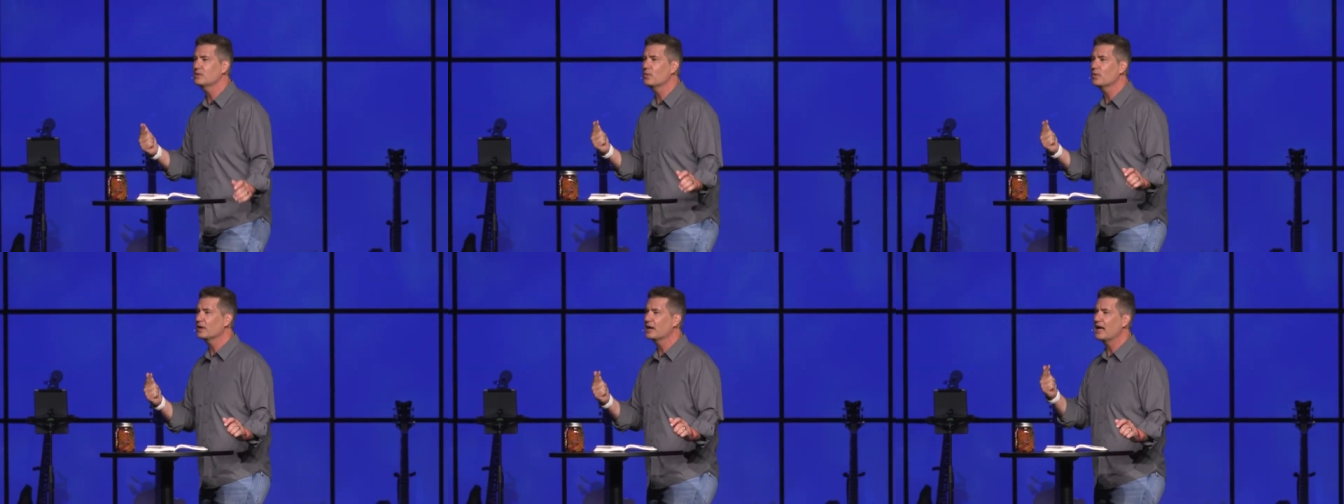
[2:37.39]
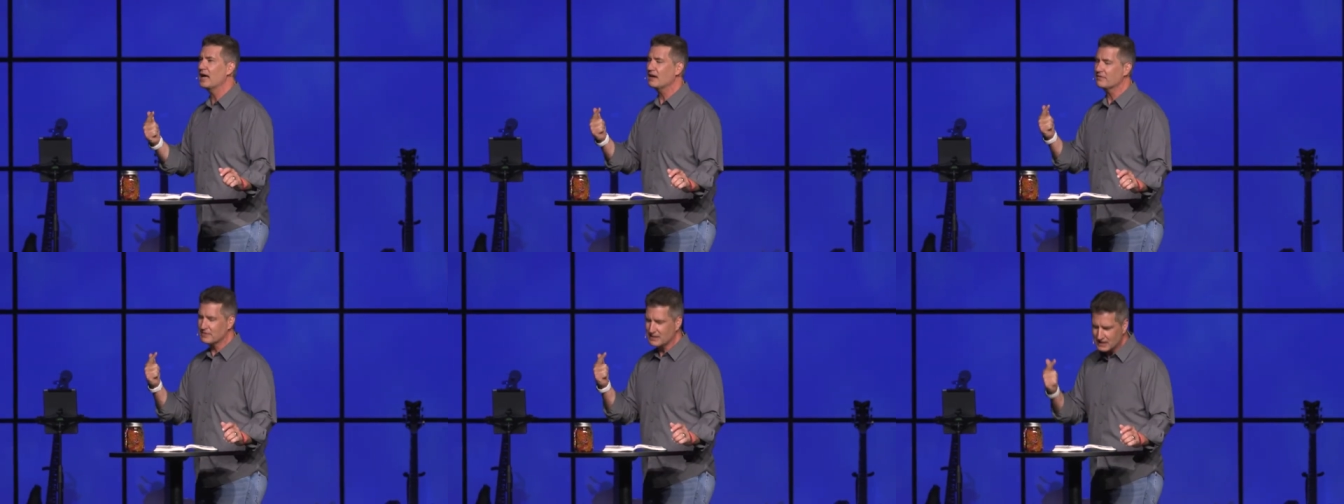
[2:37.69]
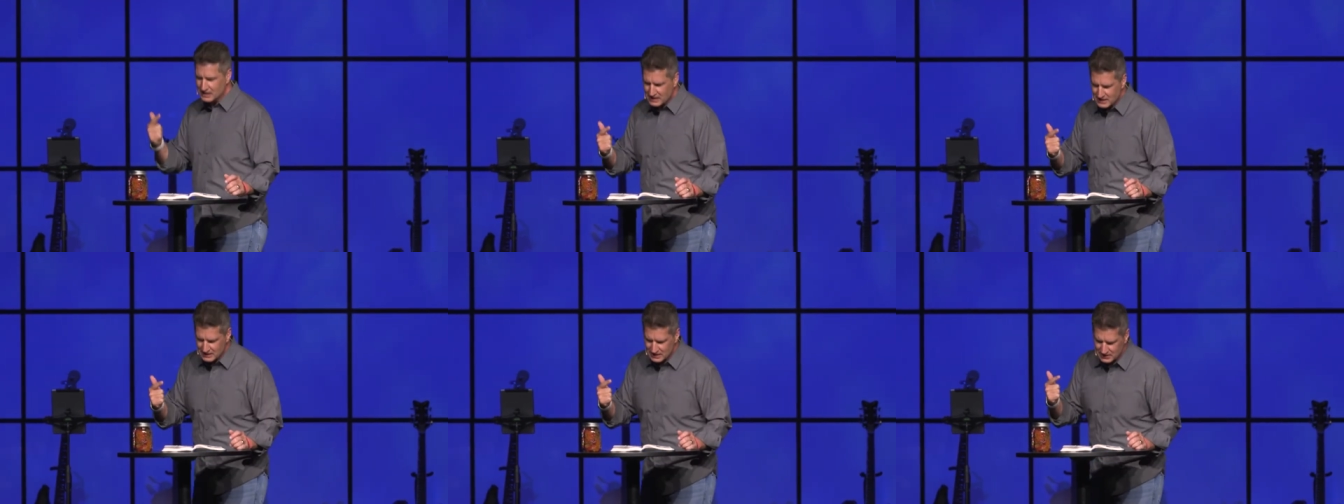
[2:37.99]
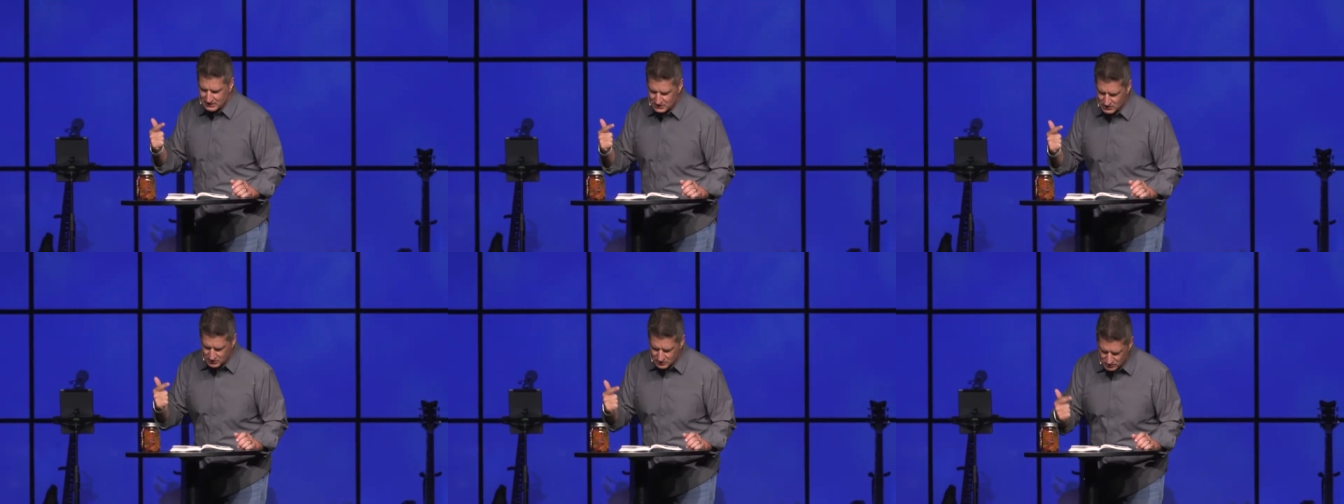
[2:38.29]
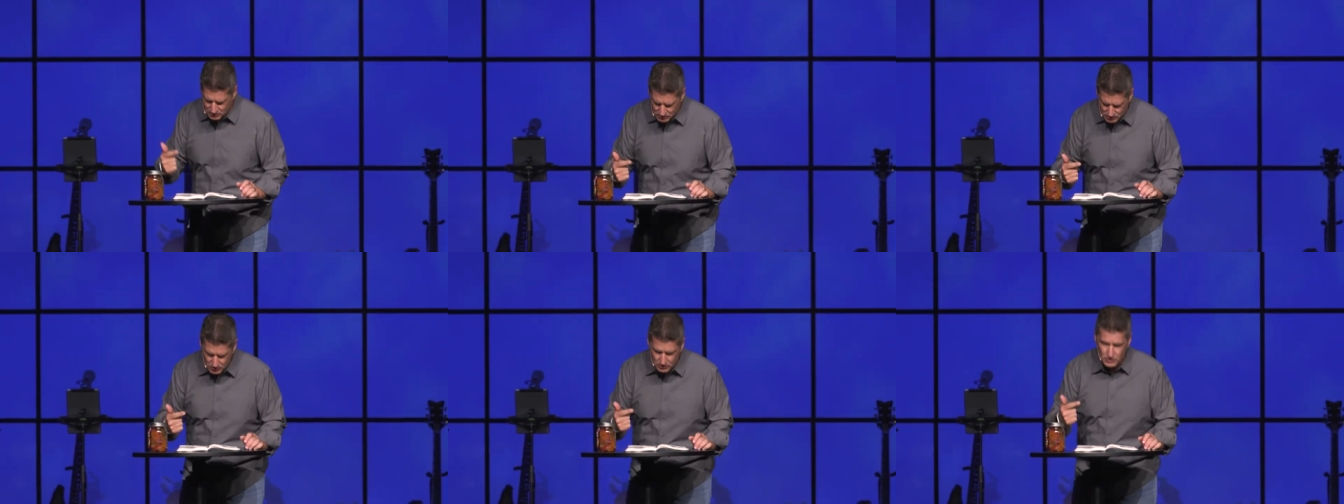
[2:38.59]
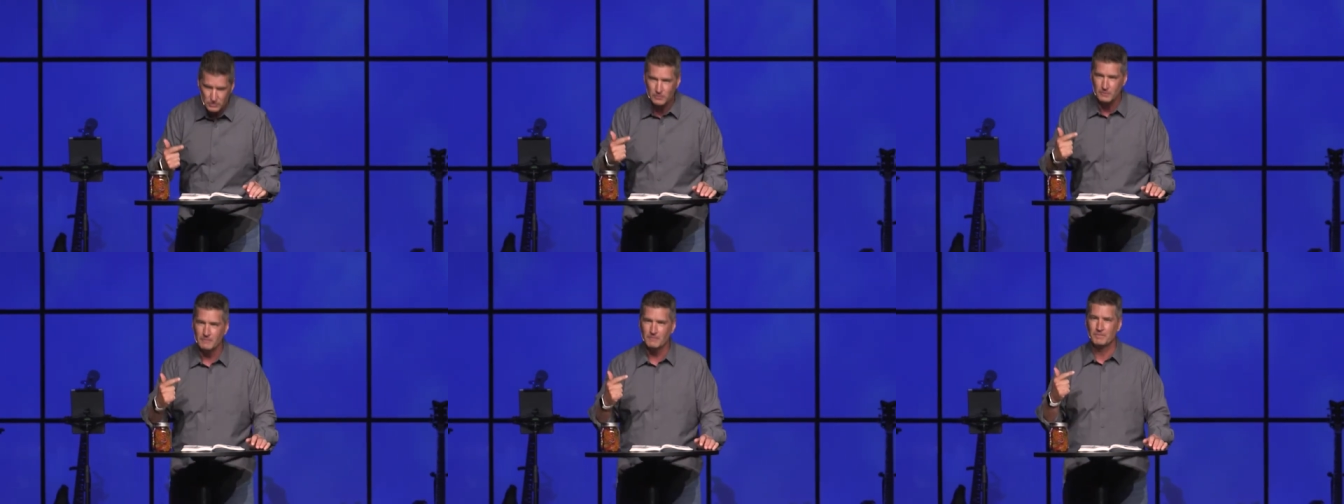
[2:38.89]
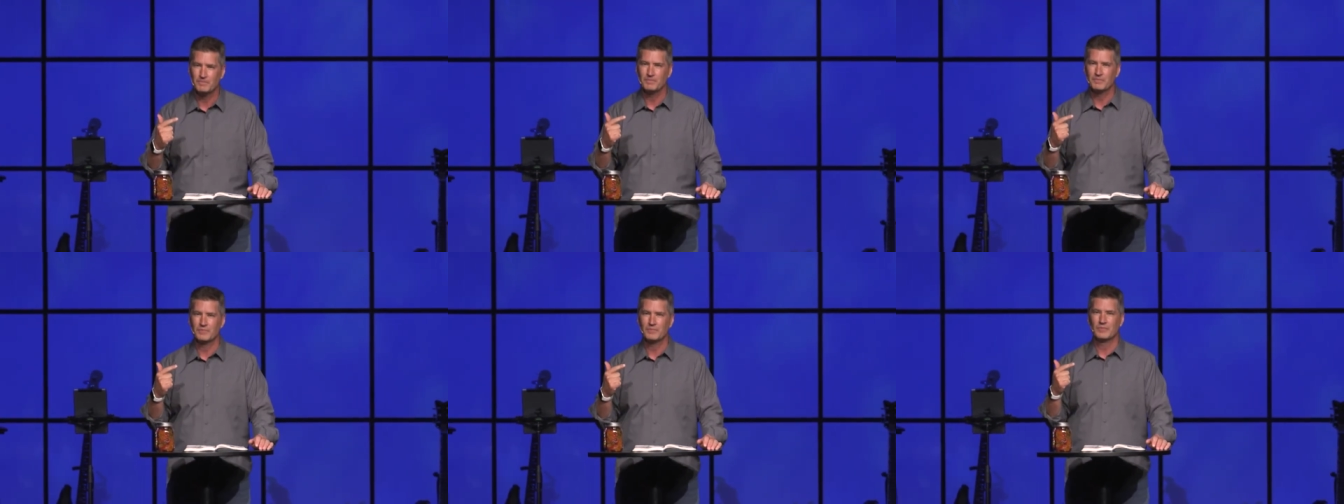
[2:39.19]
want to have anything to do
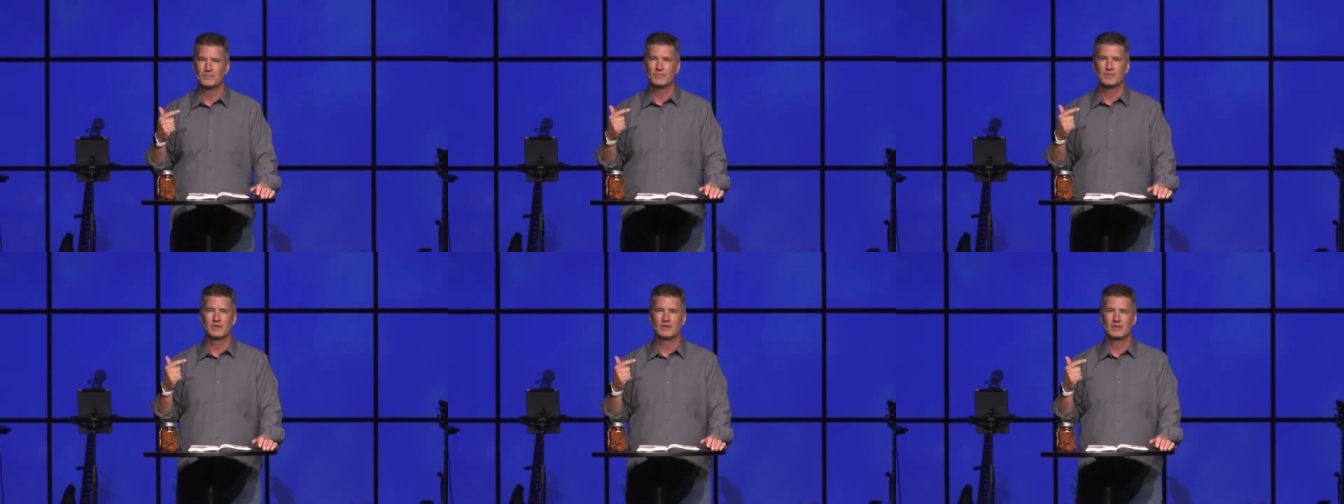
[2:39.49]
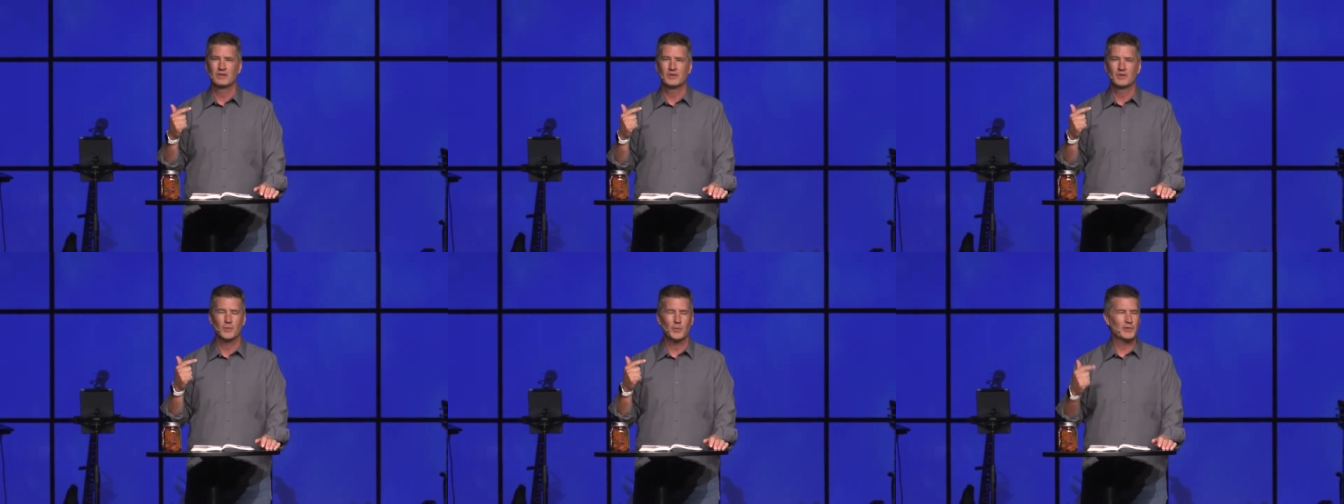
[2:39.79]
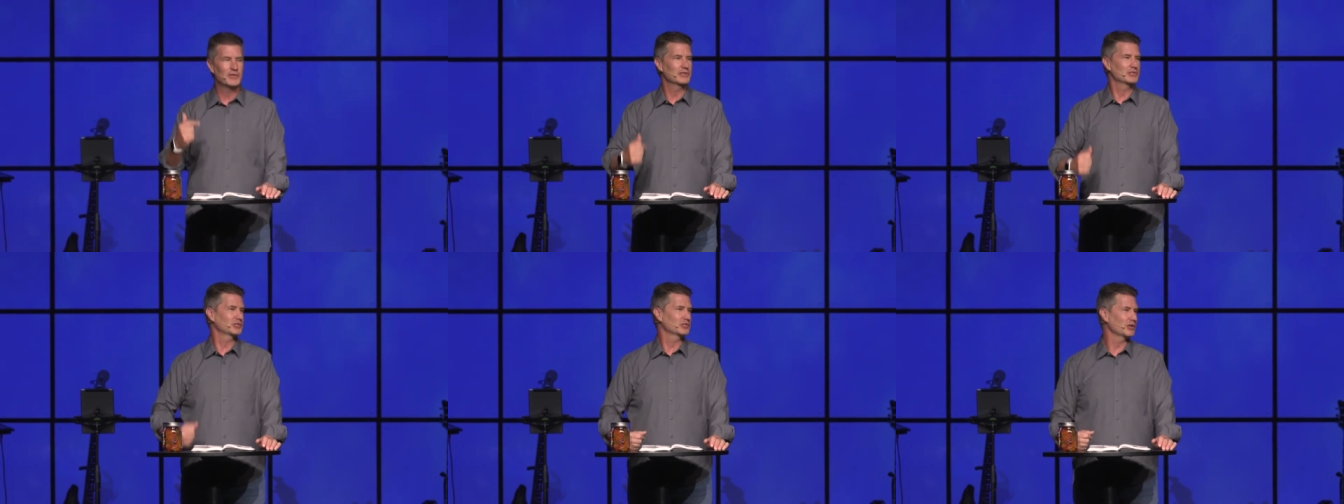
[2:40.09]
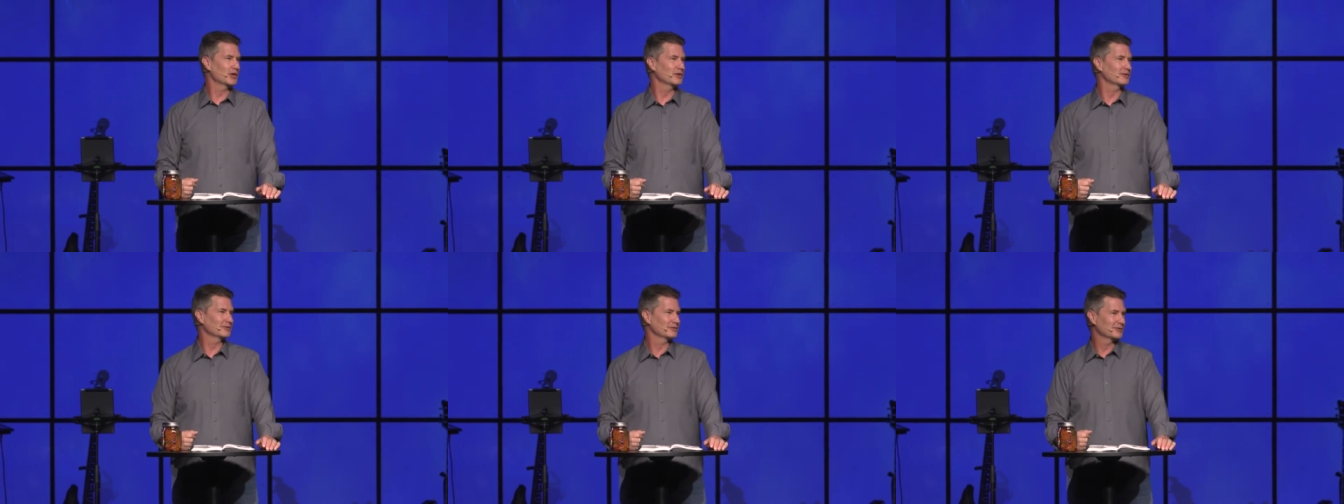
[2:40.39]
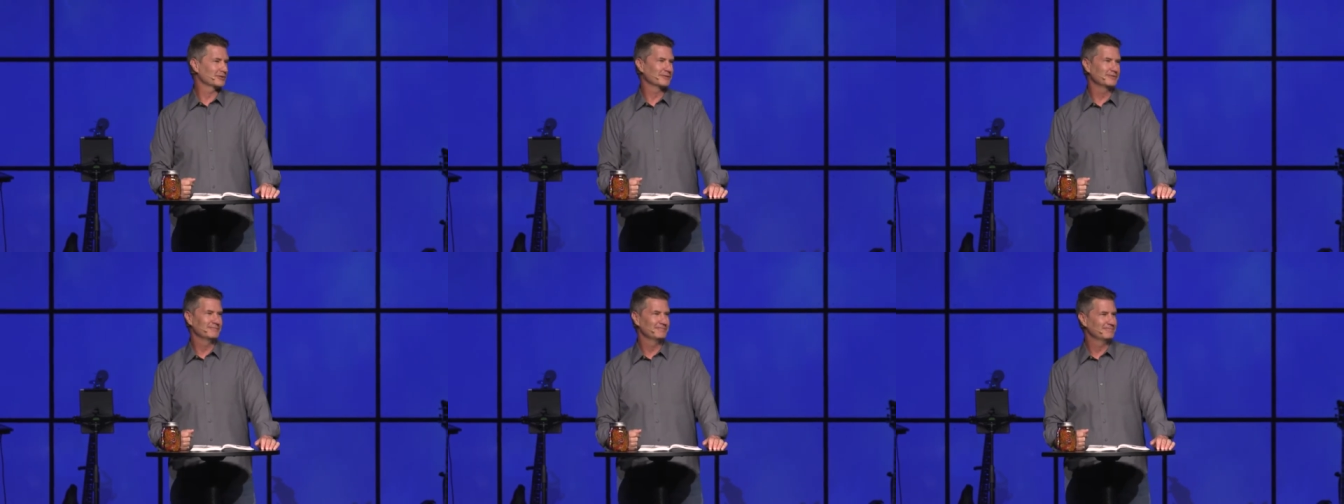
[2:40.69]
with this church.